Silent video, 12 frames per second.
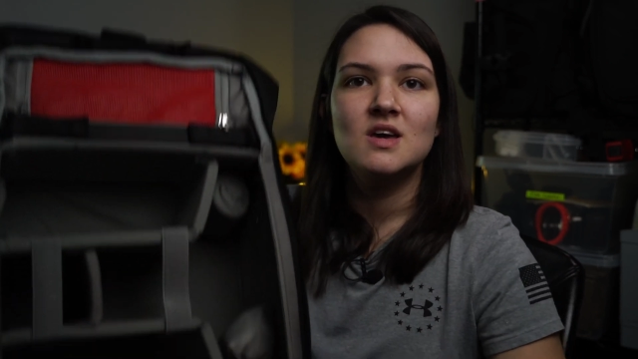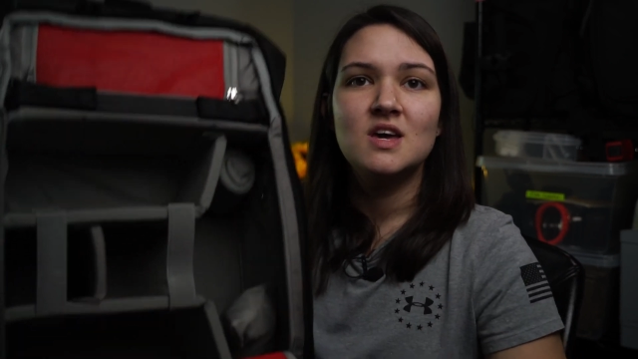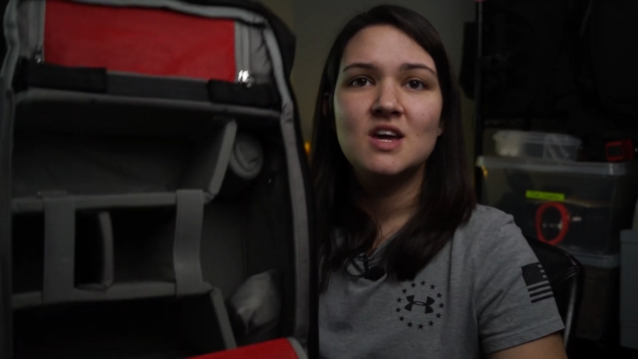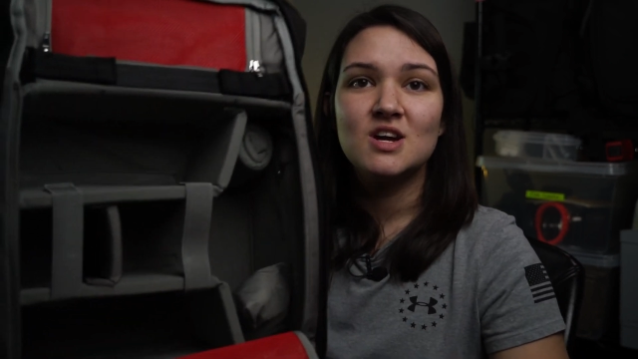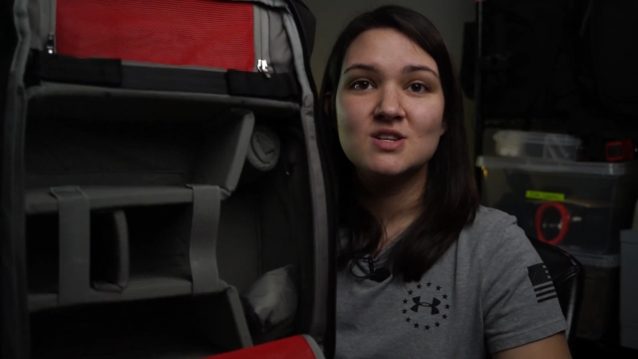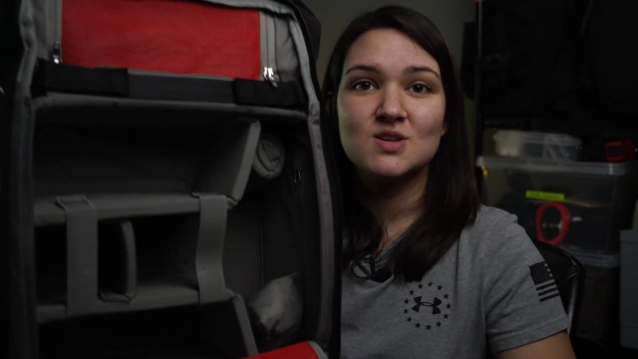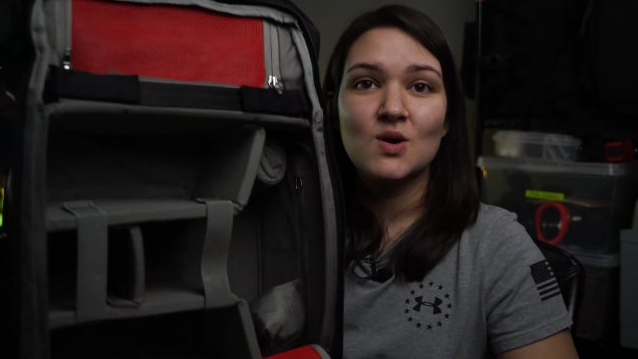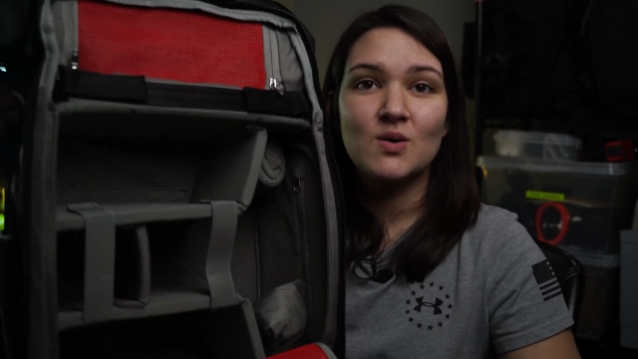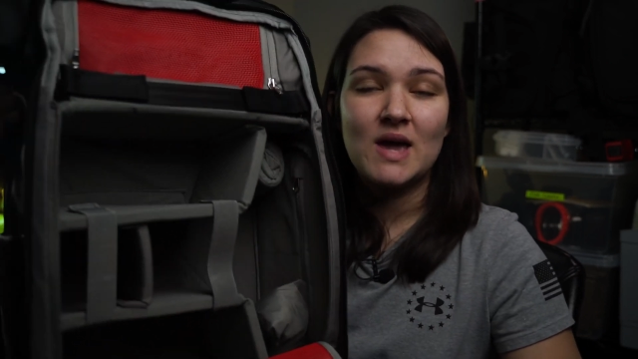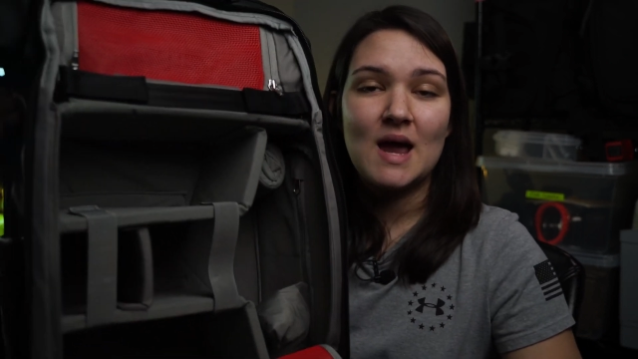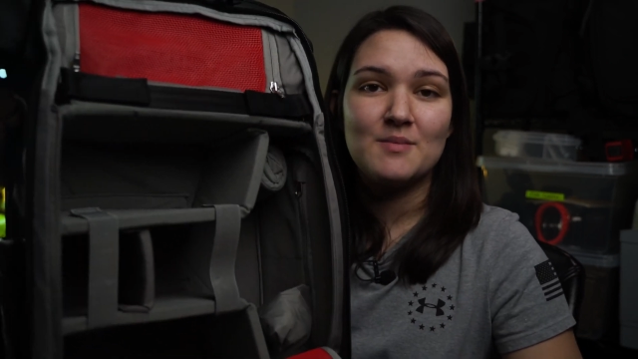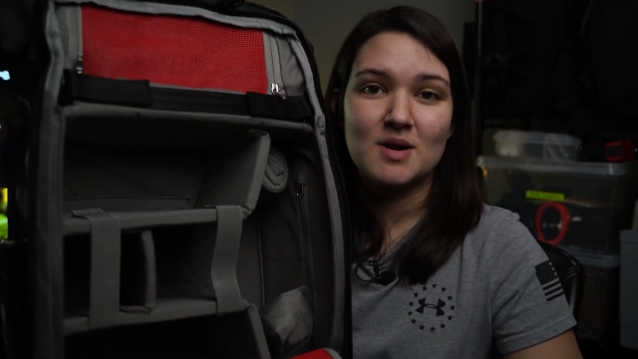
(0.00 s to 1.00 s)
here's the whole
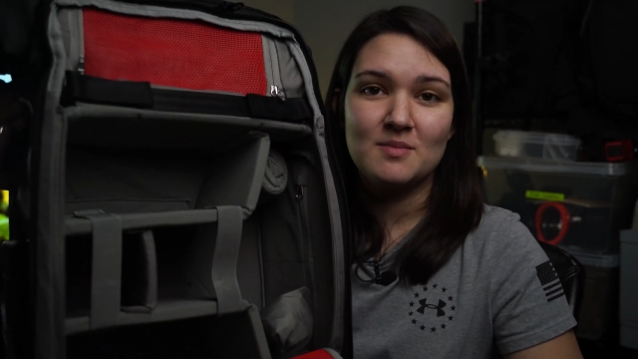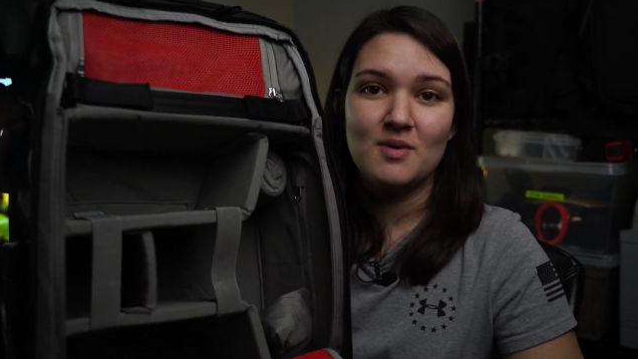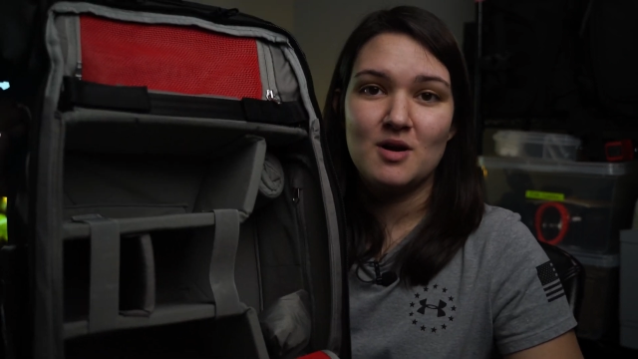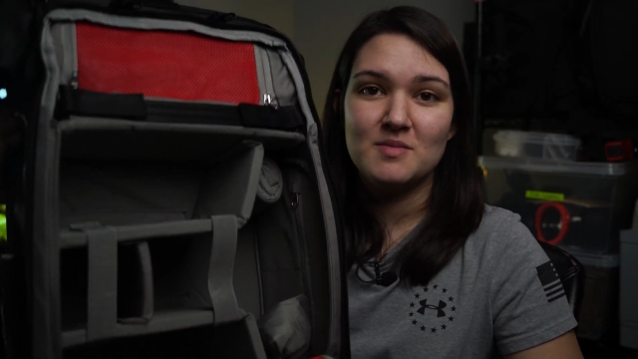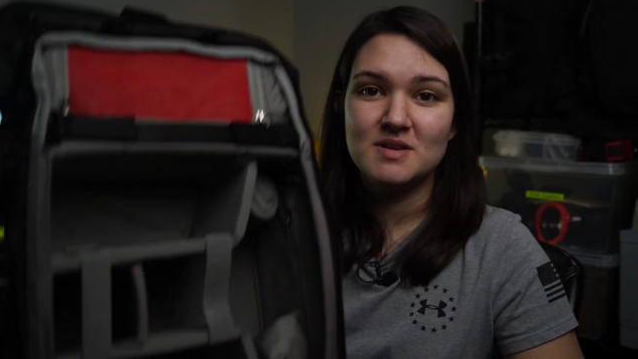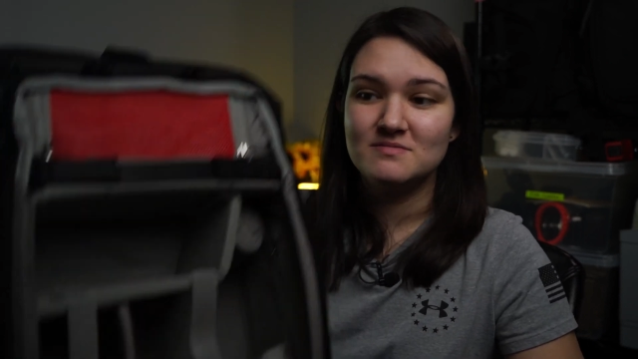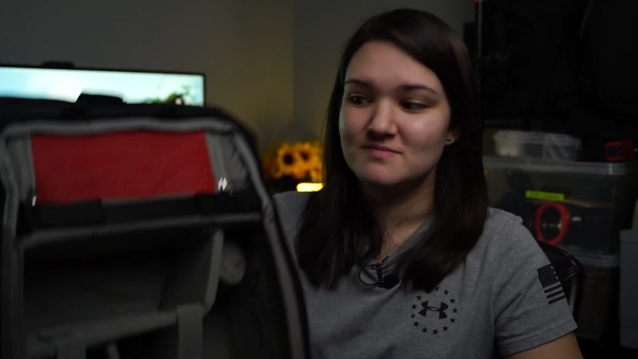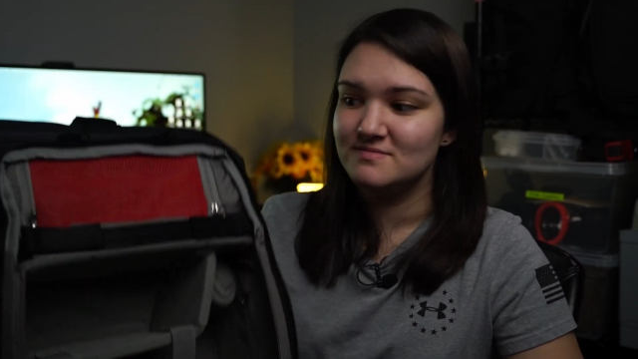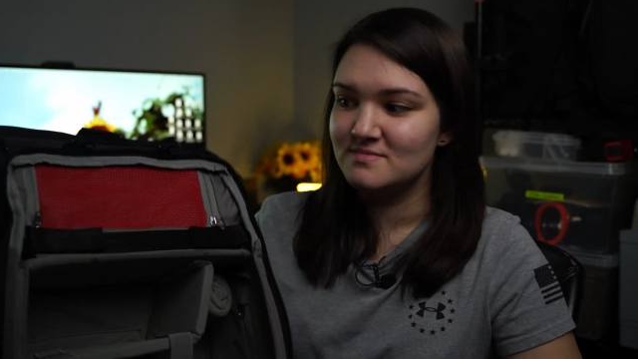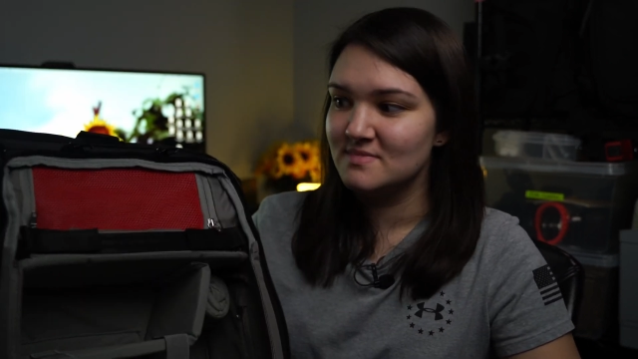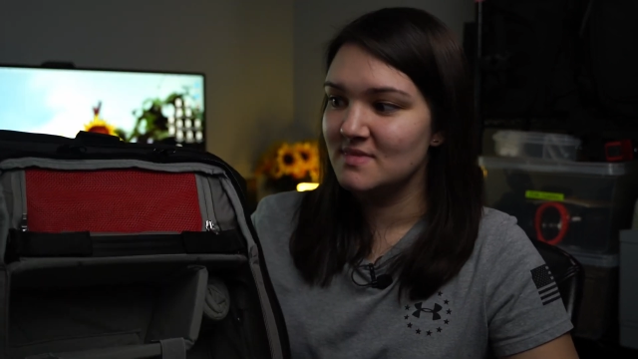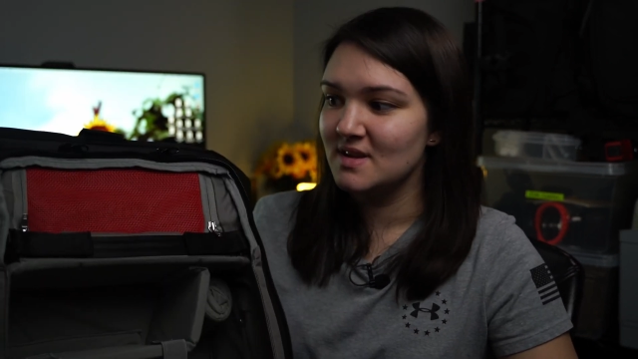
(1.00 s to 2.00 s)
camera compartment.
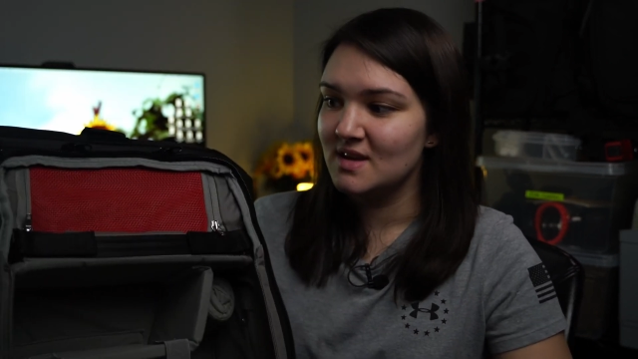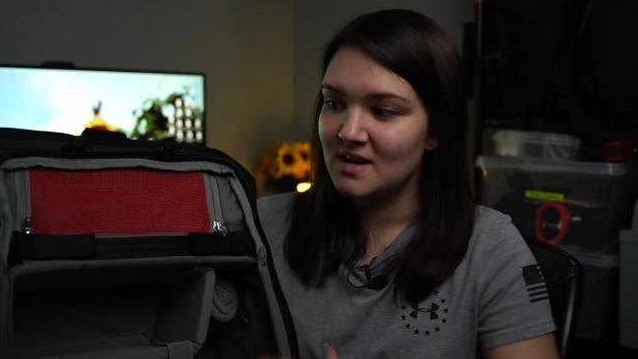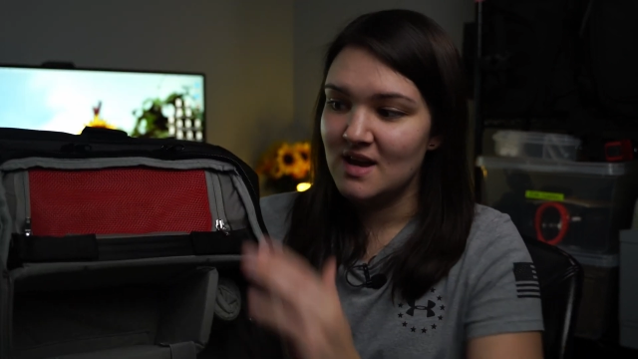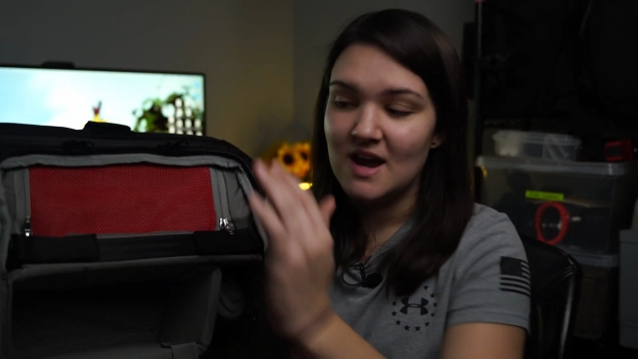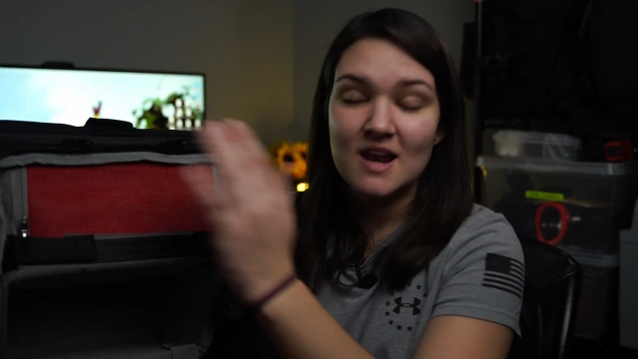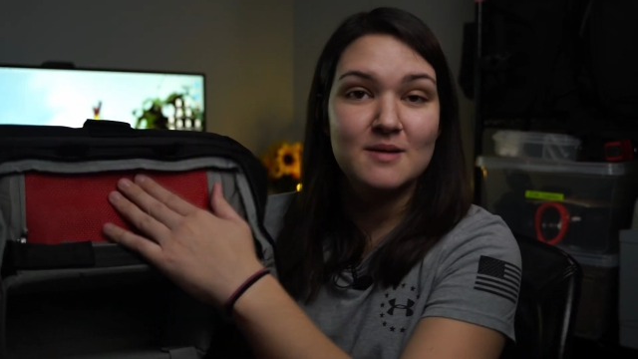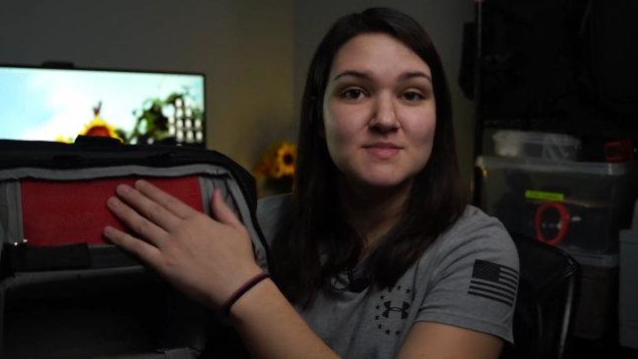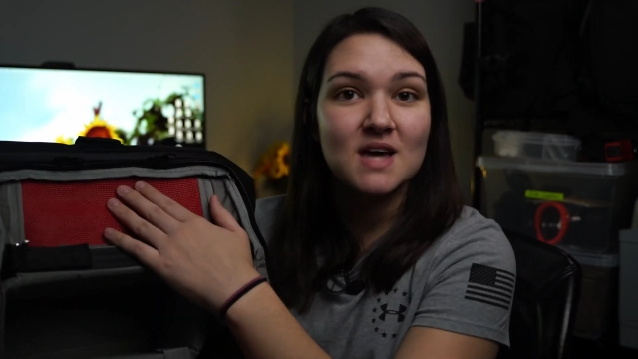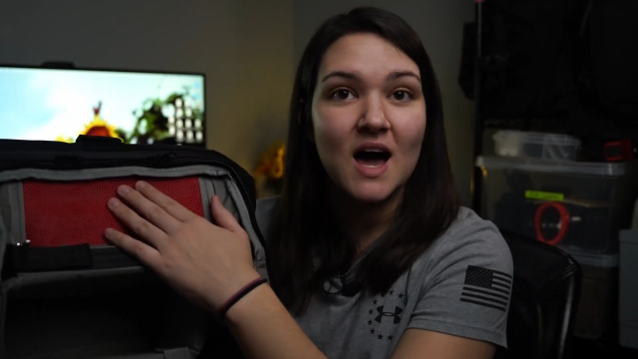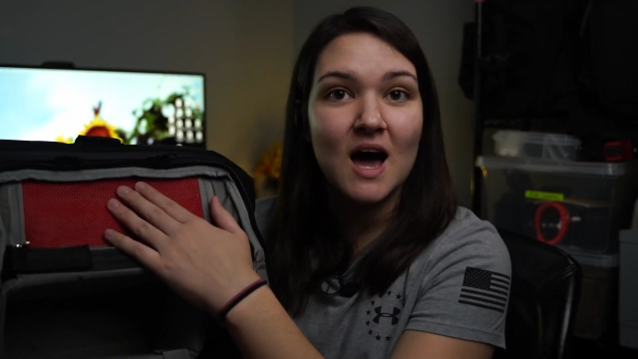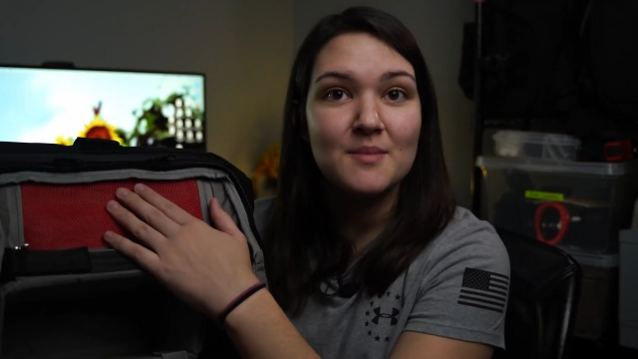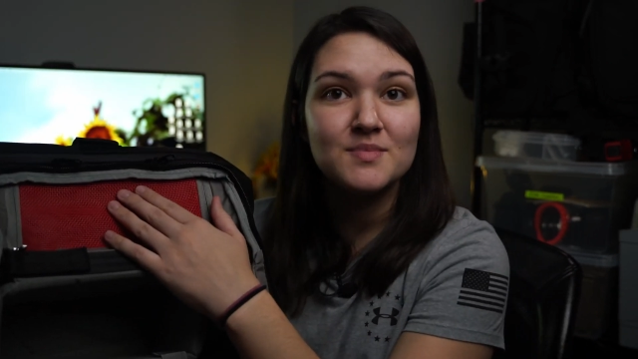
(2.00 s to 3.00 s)
And up
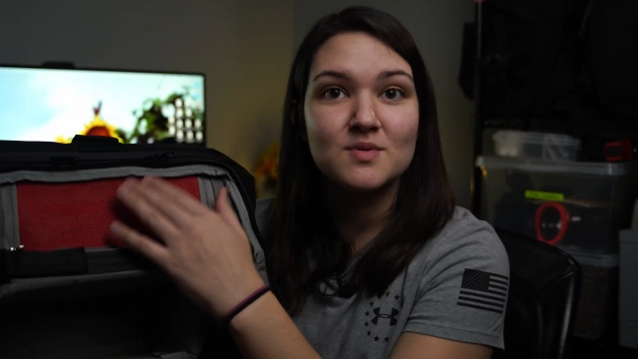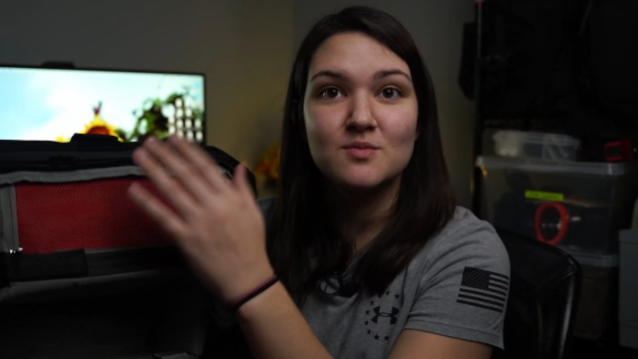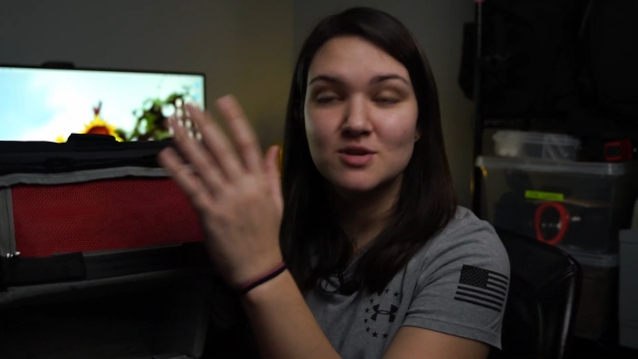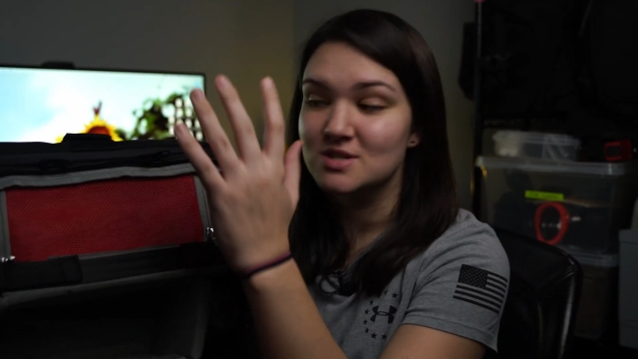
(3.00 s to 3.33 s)
top, which